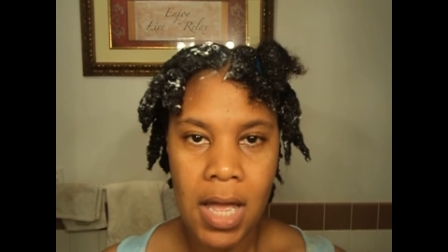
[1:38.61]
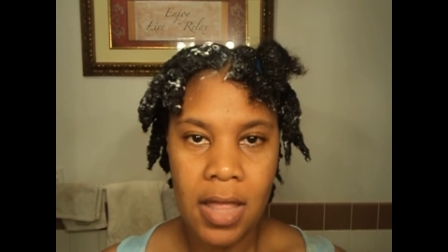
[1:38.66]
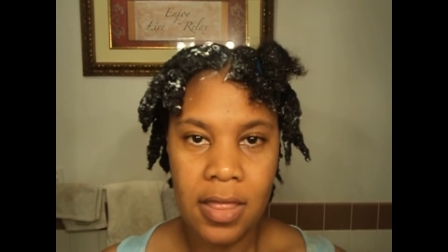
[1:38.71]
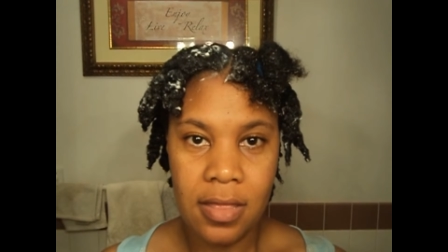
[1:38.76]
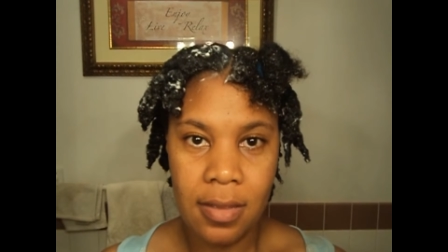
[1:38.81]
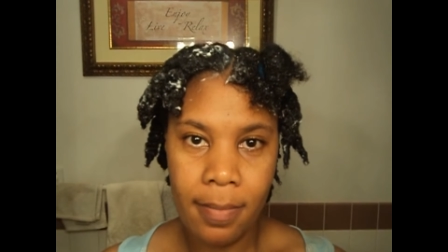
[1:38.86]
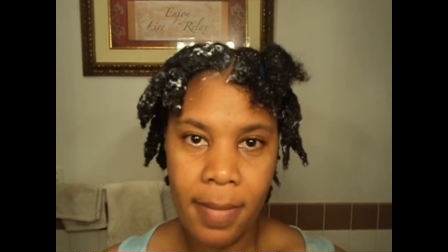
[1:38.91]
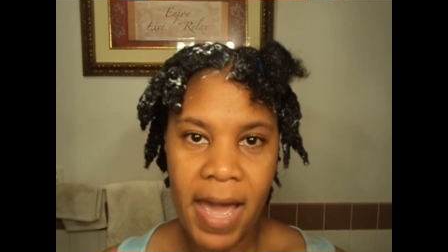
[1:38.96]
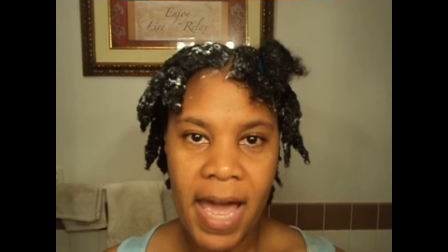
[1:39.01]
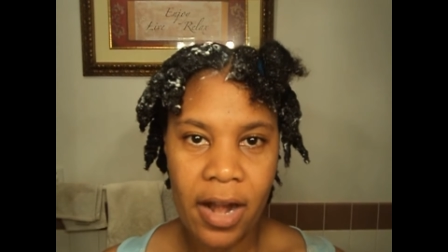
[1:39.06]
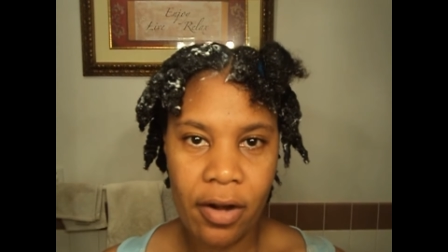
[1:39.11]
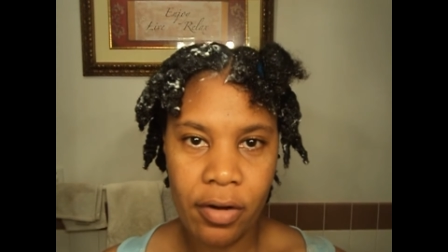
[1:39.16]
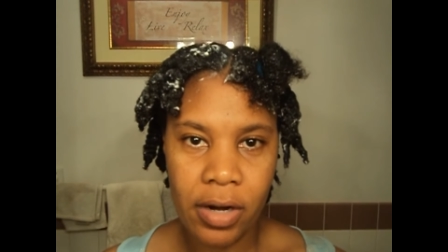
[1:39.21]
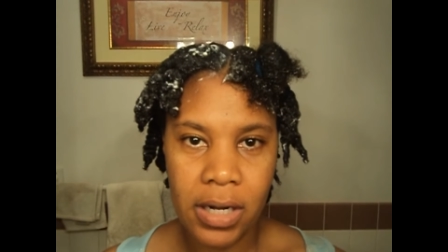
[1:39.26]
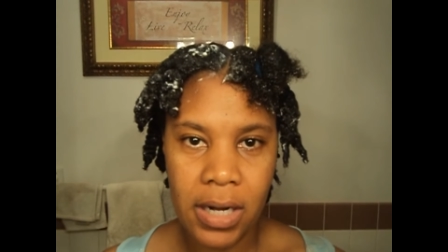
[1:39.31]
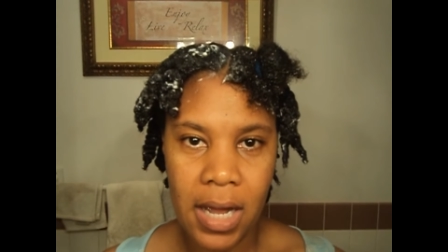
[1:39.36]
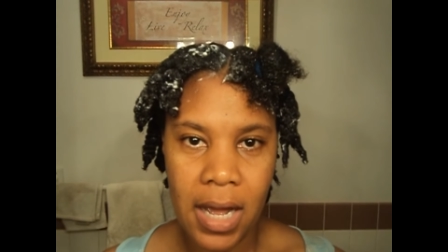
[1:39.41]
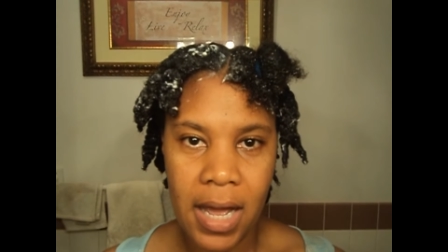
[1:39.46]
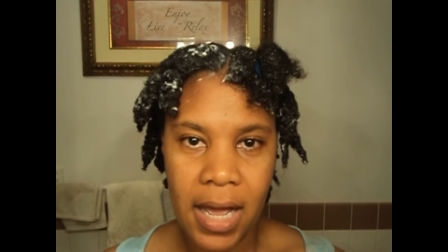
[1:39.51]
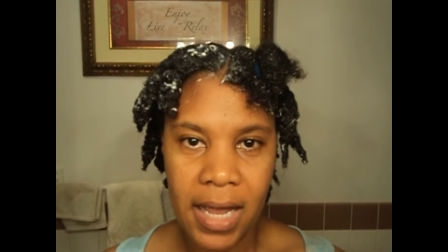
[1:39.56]
the battery
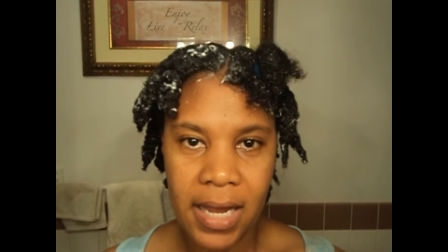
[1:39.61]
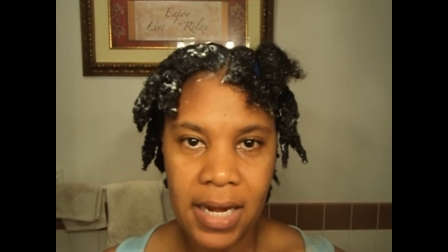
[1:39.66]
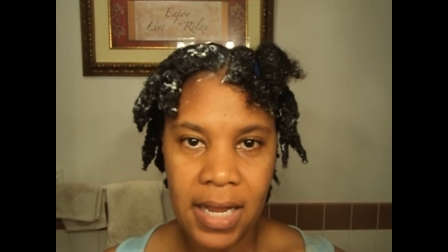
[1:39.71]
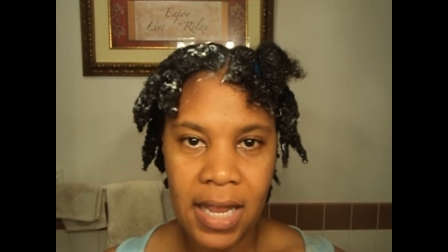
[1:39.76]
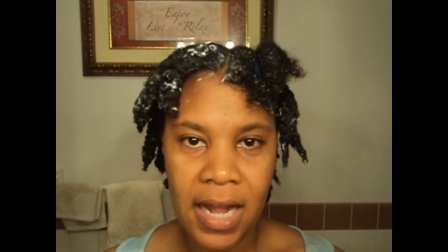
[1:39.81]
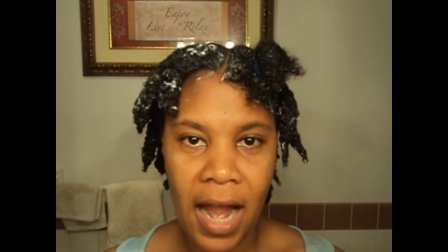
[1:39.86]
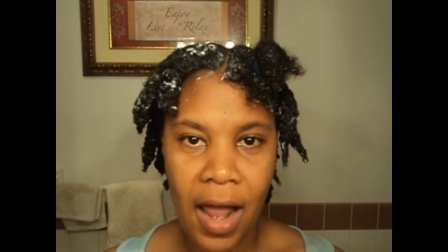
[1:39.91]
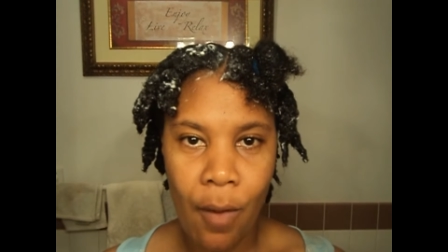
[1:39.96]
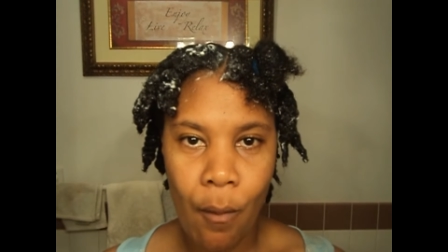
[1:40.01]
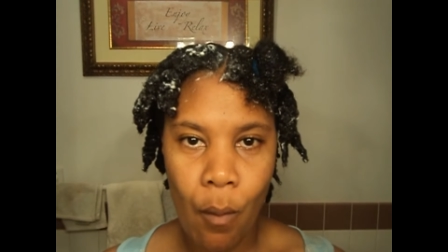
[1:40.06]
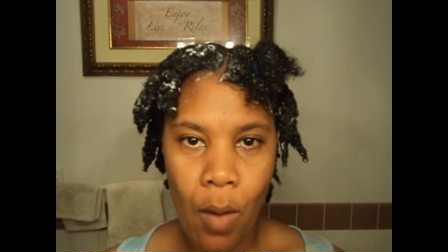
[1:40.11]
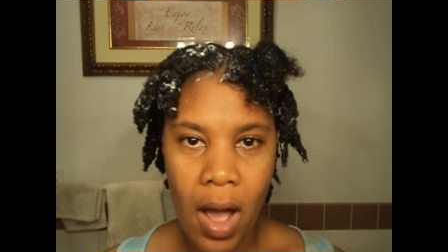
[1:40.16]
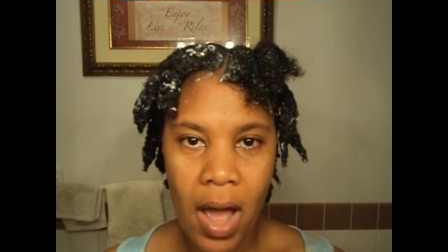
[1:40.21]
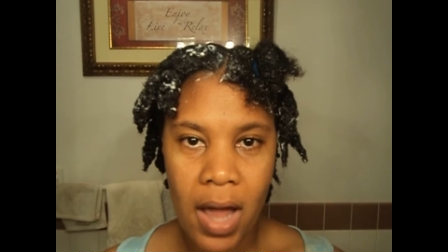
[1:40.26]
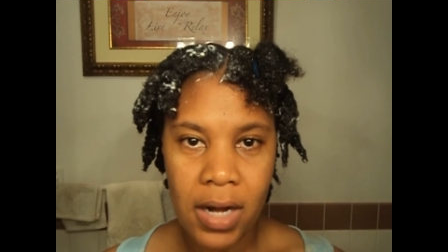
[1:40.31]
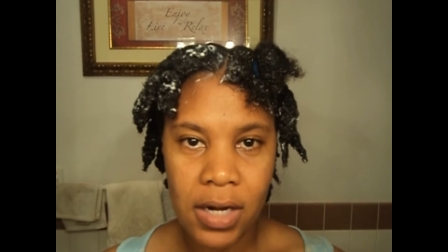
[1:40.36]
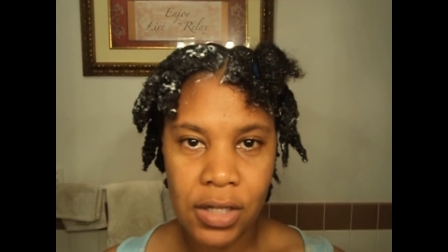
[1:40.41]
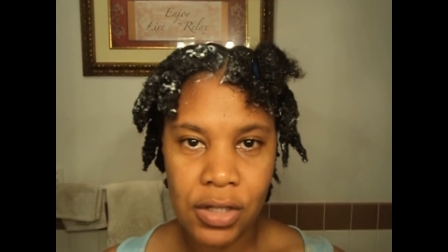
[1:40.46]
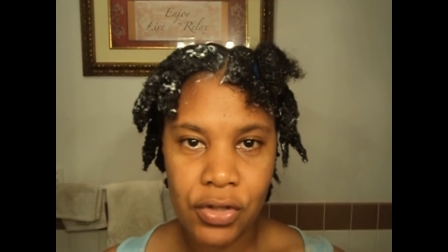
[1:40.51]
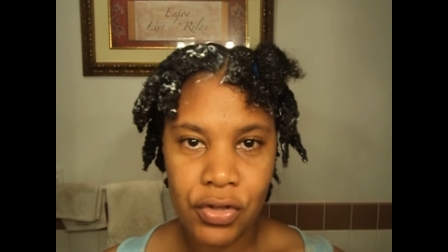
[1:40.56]
died, and I
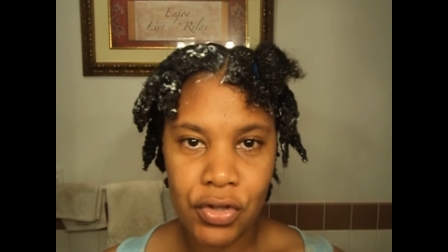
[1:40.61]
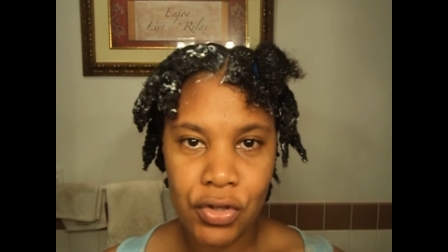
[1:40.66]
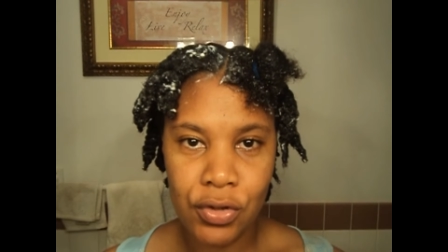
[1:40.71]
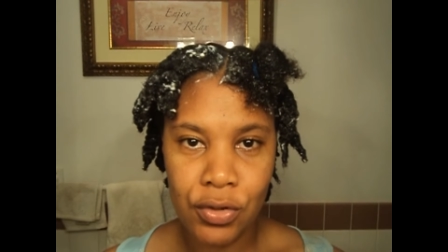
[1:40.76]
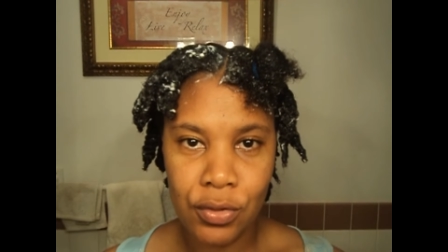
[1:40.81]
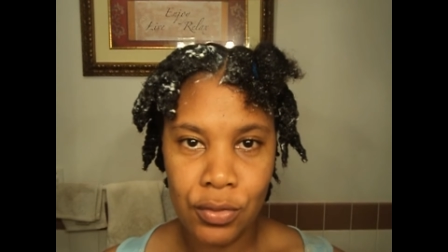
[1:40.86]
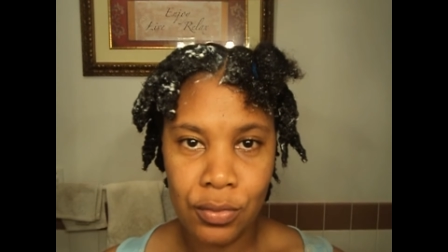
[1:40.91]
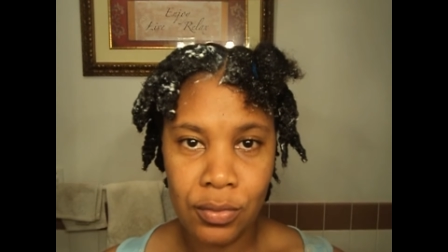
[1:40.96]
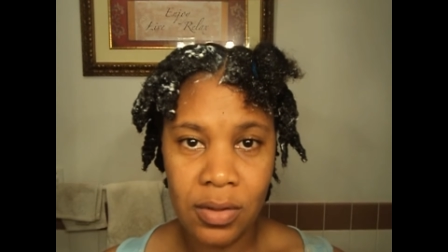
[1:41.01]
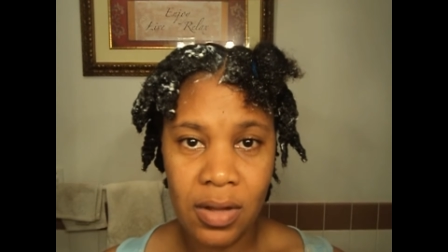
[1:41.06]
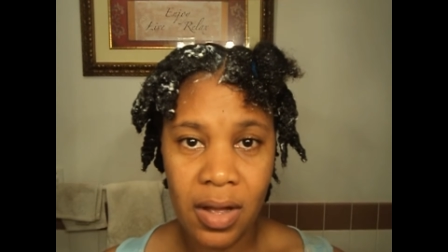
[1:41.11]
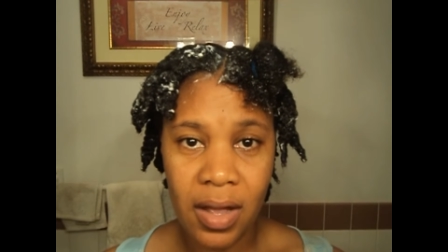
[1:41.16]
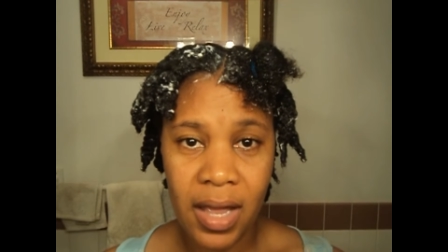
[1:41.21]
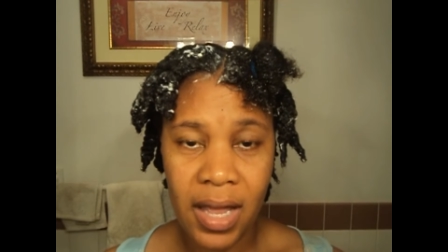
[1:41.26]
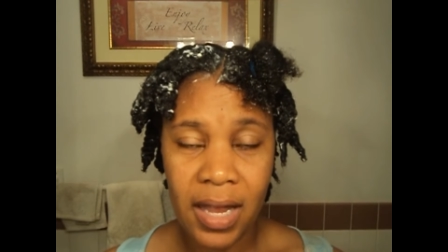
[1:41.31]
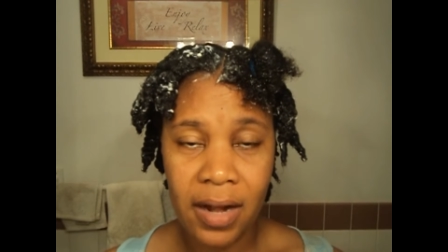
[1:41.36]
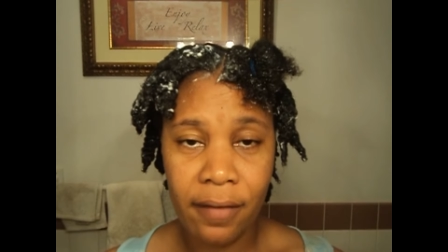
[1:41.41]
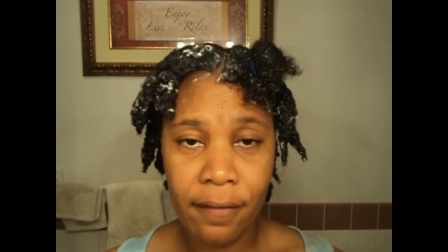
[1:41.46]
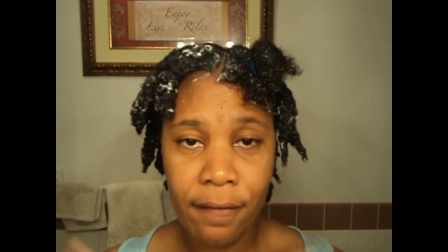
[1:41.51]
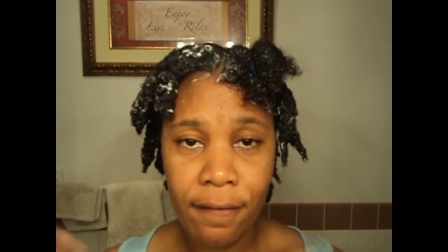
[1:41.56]
wanted to go
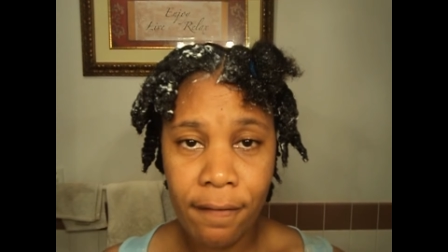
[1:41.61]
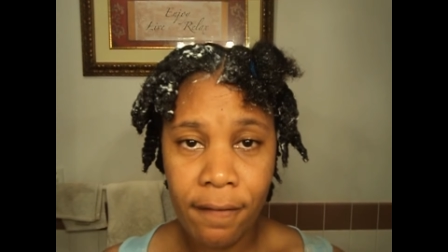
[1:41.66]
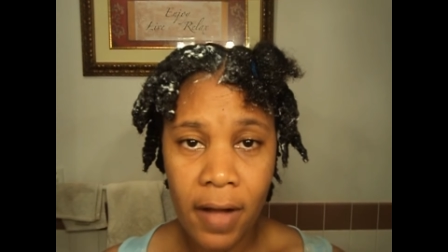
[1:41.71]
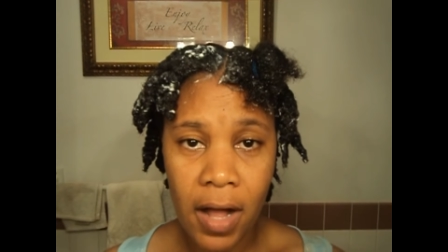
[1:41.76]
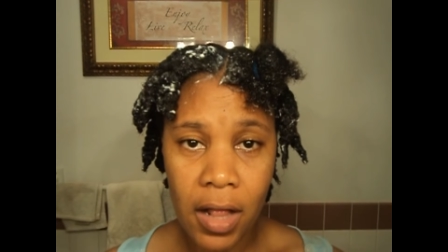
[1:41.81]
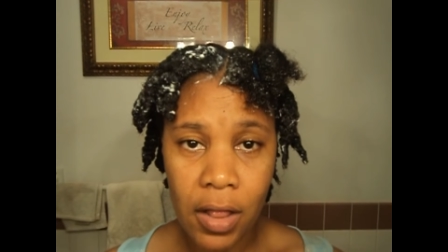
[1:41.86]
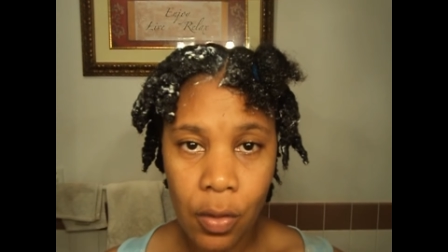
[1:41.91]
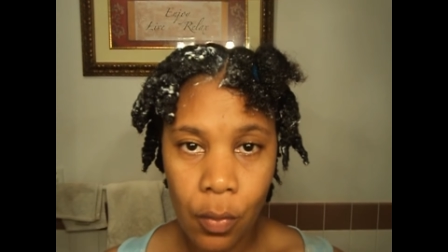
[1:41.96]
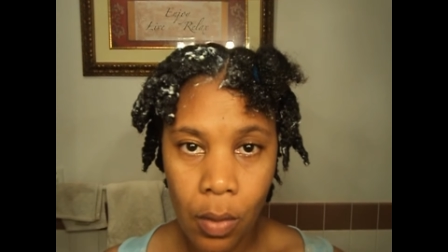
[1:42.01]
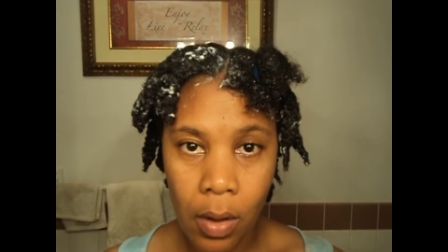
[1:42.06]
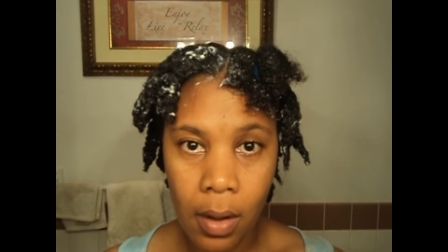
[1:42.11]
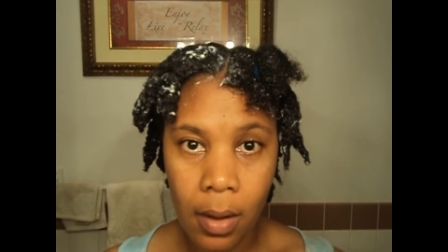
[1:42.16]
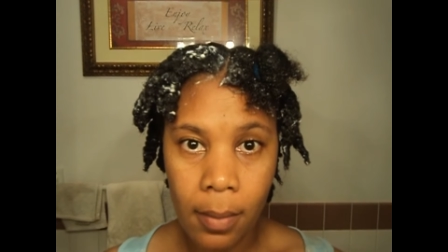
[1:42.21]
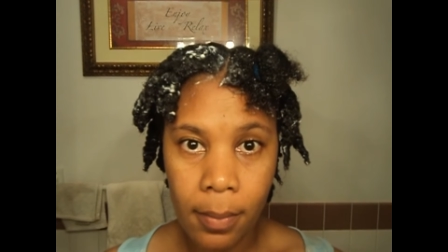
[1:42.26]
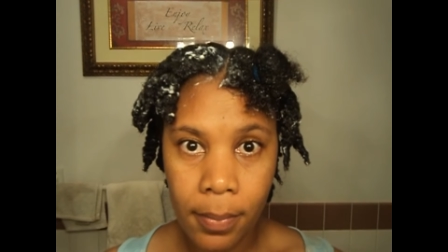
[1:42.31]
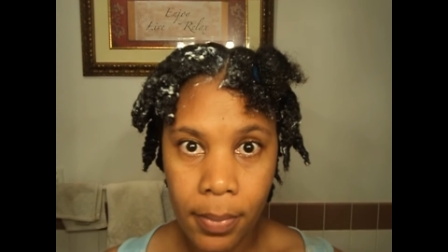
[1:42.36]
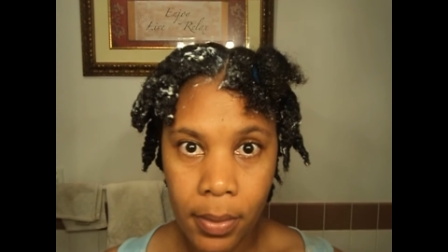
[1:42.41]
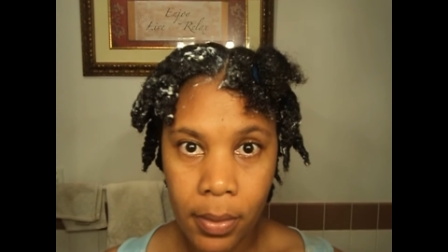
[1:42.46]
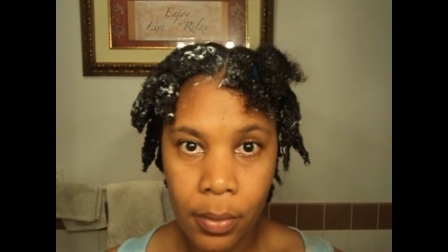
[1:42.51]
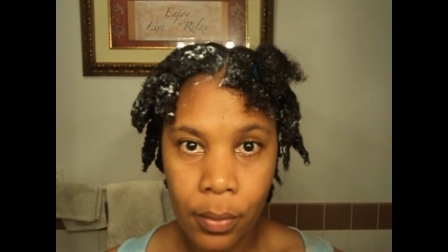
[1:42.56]
ahead and follow
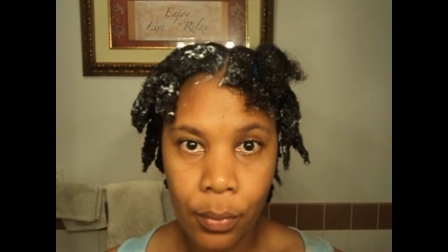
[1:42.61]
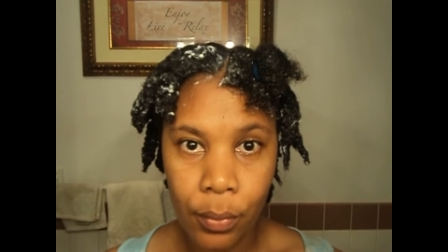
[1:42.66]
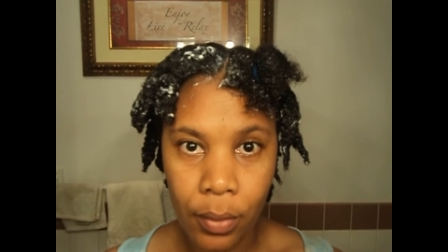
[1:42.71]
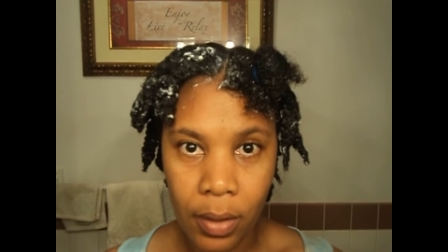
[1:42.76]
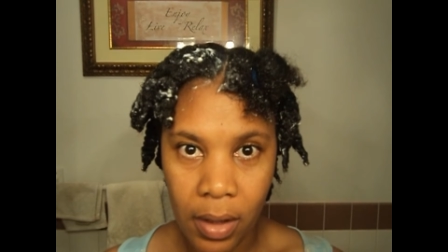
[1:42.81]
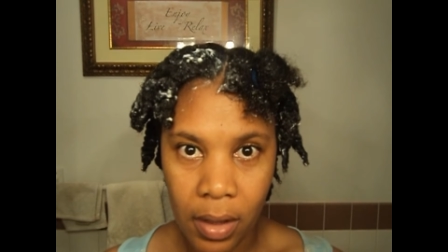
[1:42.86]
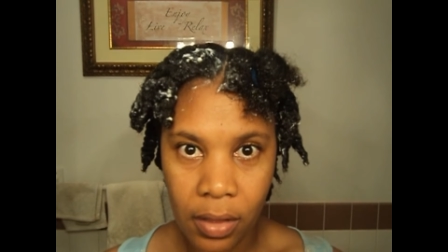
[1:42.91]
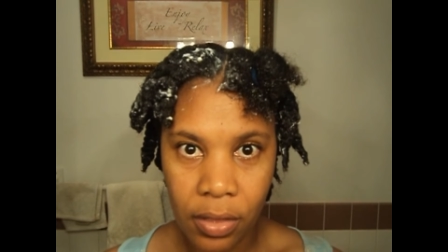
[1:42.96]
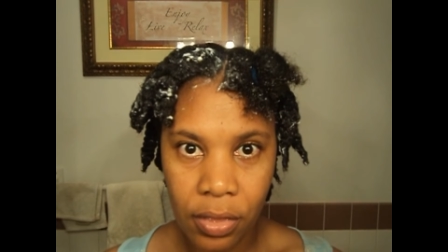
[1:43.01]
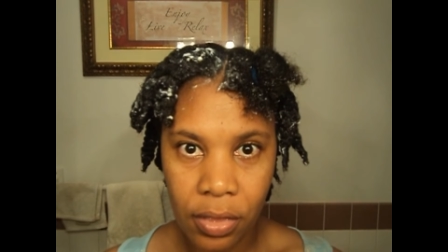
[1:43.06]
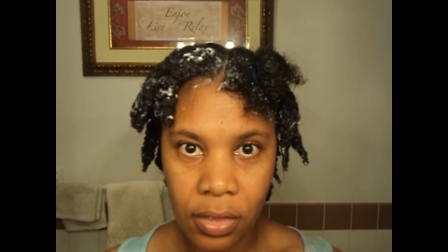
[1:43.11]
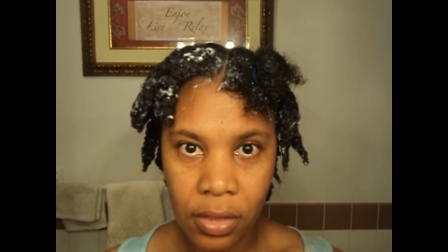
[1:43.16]
up with